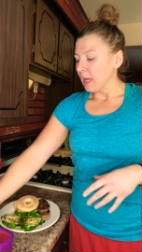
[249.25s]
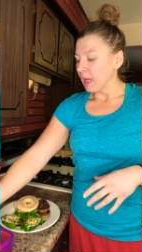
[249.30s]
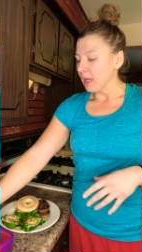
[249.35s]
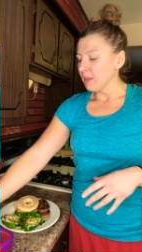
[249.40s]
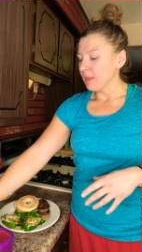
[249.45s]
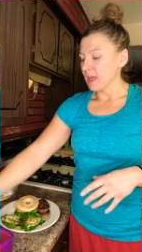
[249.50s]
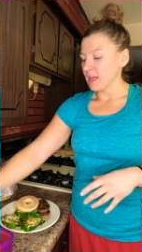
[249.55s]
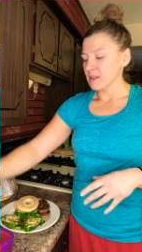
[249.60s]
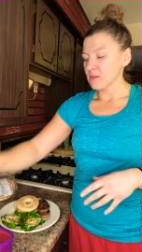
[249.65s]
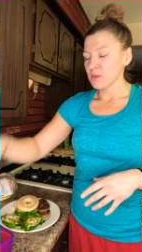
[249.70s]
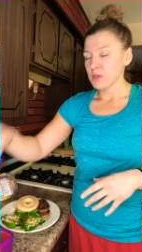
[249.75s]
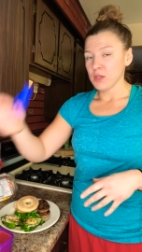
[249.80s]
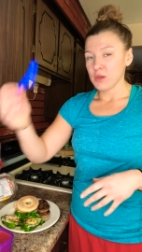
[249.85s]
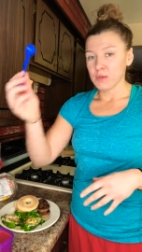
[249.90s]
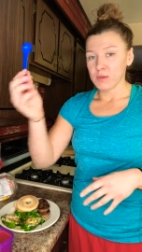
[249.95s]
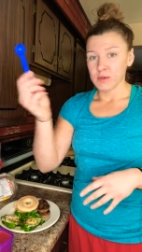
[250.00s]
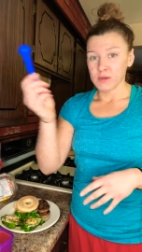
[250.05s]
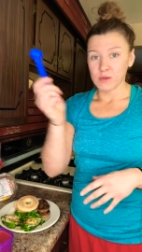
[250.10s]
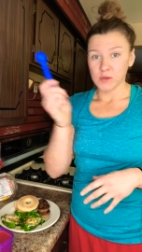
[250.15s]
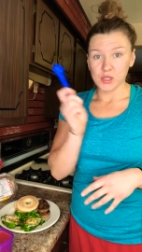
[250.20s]
And that's when
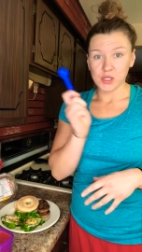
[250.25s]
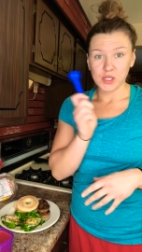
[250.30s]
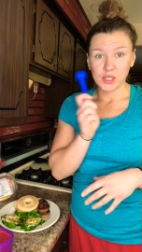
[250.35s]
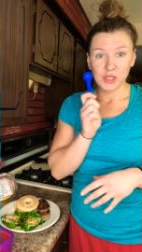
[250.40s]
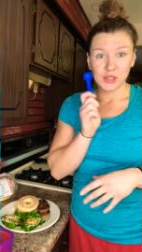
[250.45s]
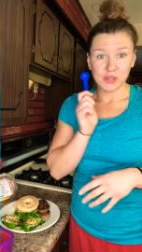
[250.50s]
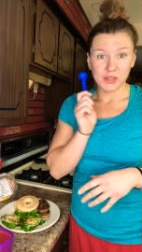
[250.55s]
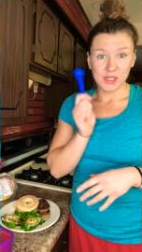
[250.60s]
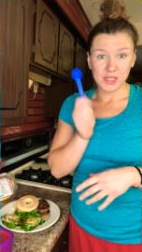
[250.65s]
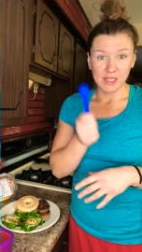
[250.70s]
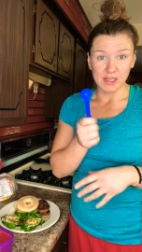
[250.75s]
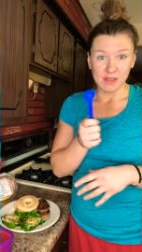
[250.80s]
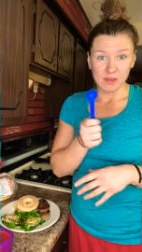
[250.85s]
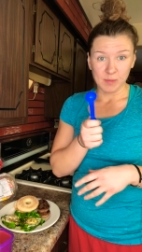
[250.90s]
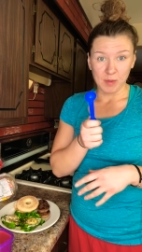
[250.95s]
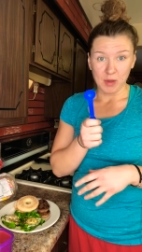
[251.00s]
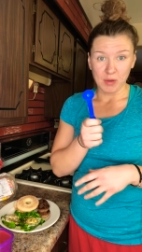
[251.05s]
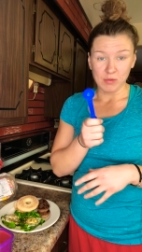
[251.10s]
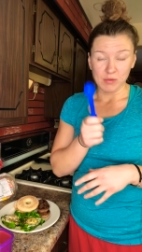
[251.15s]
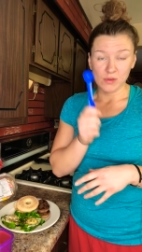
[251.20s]
you resort to your
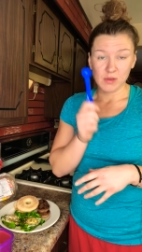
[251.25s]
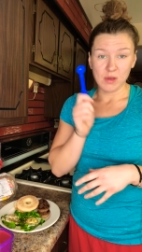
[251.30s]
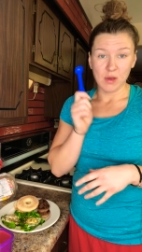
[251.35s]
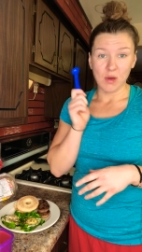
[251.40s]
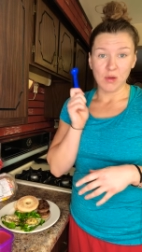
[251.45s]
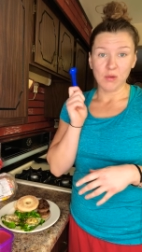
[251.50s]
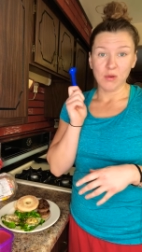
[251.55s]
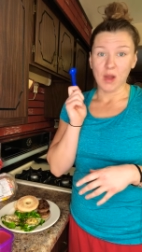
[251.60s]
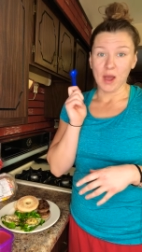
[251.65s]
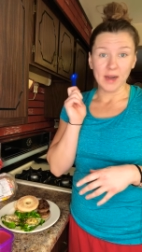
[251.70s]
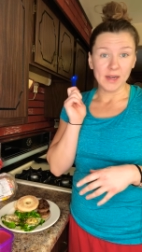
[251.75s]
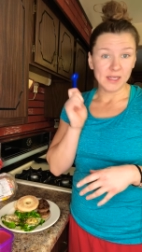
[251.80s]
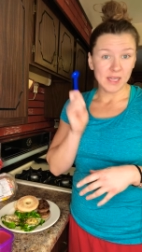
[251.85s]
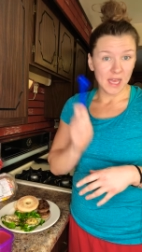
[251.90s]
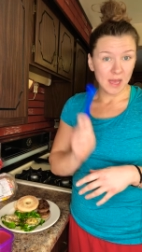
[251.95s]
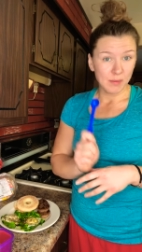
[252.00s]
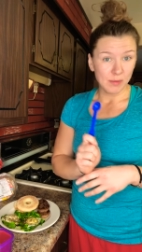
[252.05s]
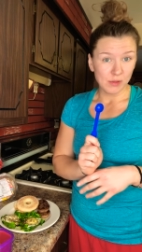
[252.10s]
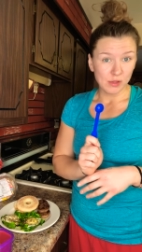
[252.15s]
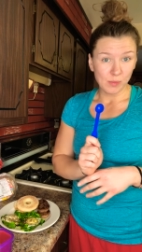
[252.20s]
teaspoon. So not a
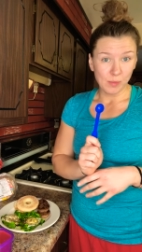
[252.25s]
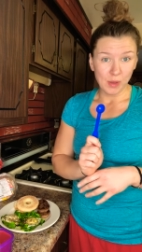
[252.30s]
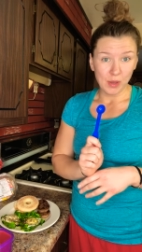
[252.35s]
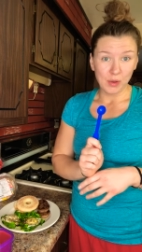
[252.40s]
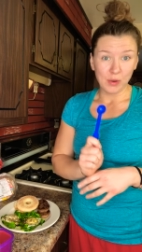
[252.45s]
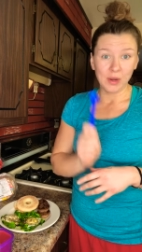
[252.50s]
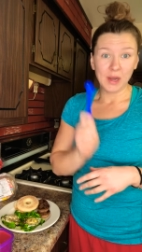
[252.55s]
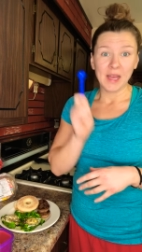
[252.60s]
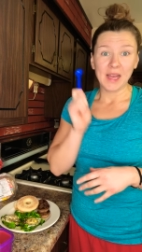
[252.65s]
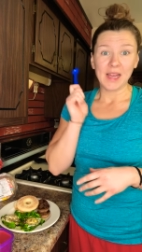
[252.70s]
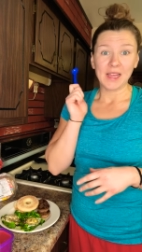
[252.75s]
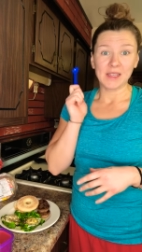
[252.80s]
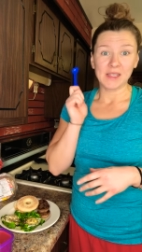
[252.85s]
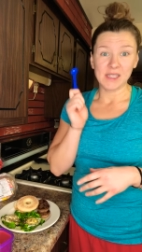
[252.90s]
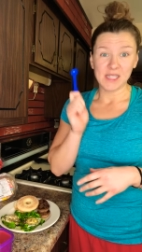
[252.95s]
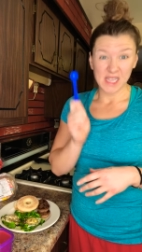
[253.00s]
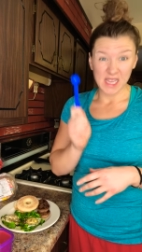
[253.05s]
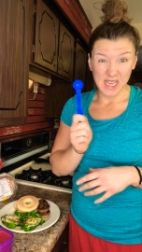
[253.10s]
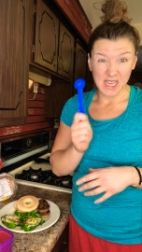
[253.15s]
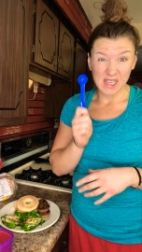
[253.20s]
tablespoon, a
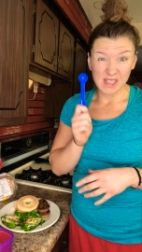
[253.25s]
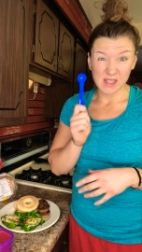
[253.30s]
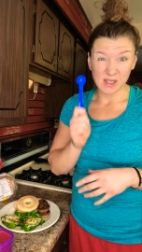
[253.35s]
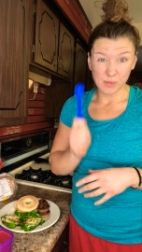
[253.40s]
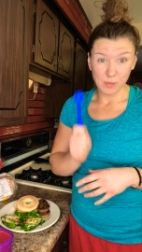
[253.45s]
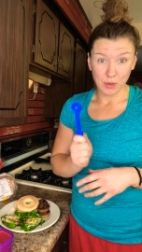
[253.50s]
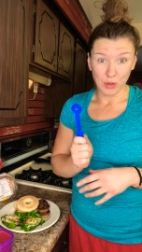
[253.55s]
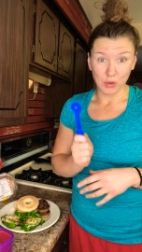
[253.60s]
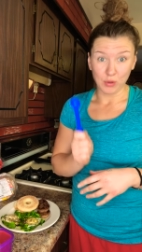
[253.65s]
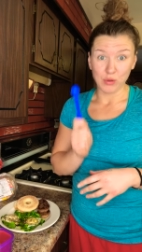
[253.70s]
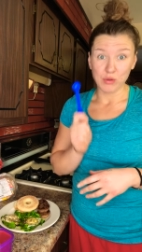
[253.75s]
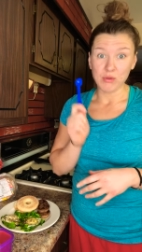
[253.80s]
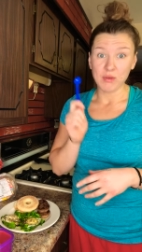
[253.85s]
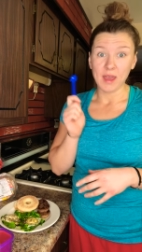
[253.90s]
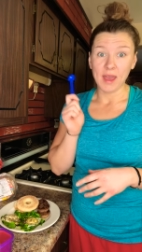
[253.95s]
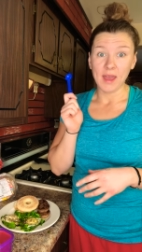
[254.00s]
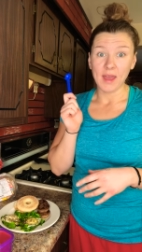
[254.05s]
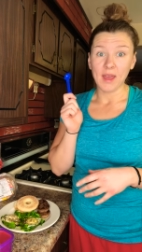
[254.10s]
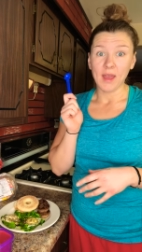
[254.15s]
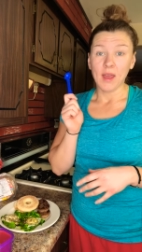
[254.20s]
teaspoon. You
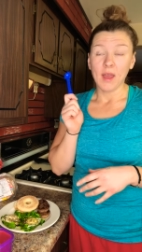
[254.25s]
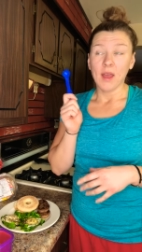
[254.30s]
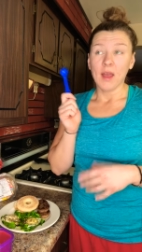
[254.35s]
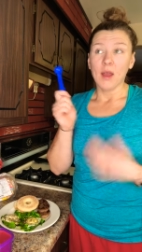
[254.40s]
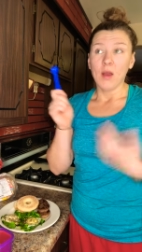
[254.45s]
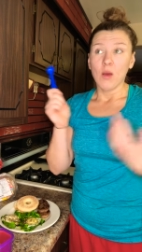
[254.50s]
get,